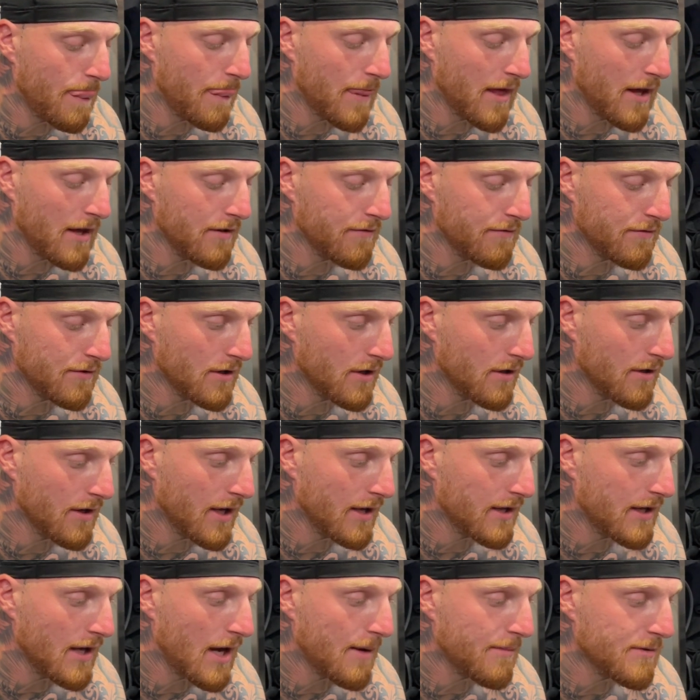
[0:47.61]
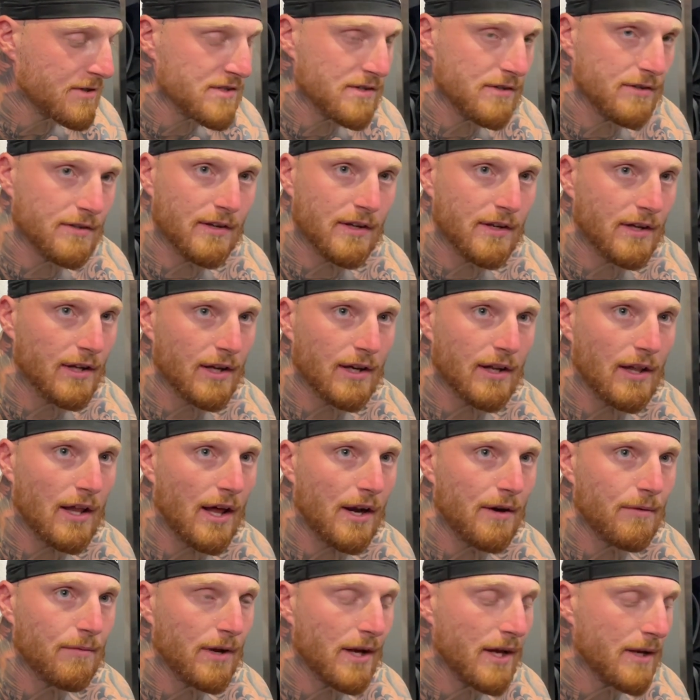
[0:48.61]
they've, you know, had the opportunity to get a
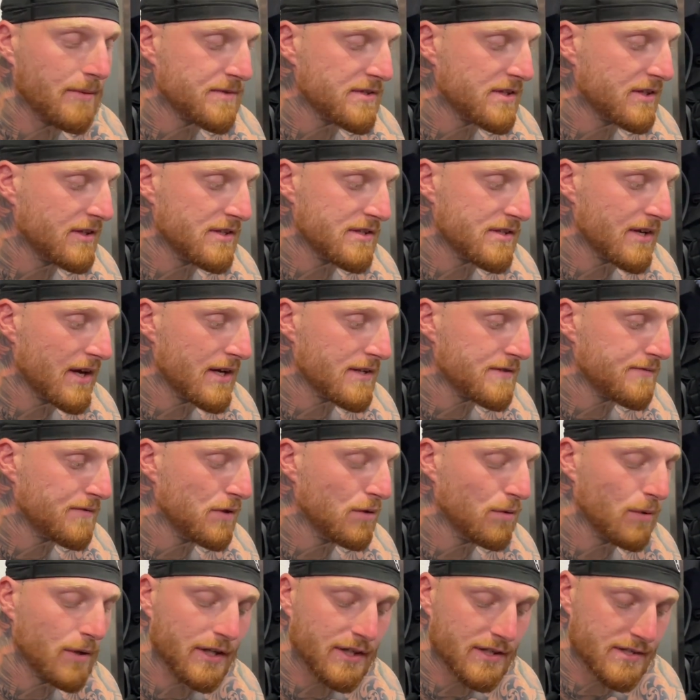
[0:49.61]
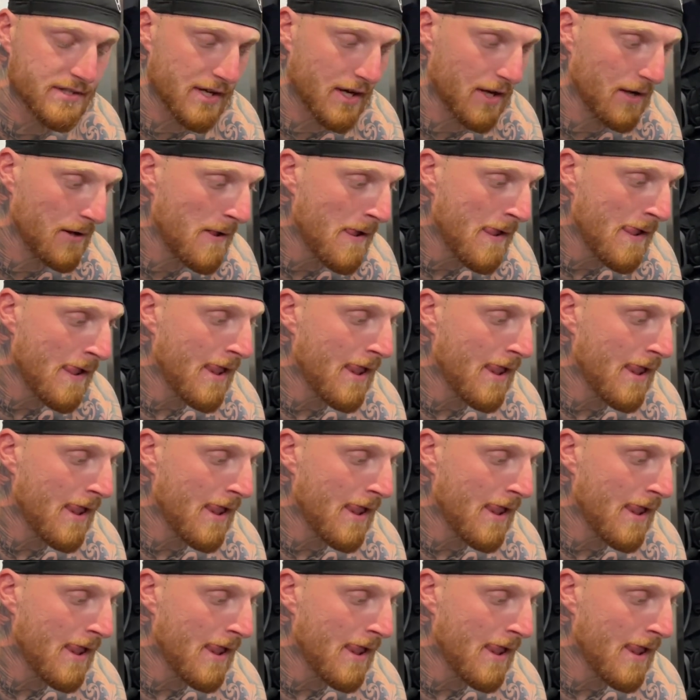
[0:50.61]
lot of reps in these last few weeks, so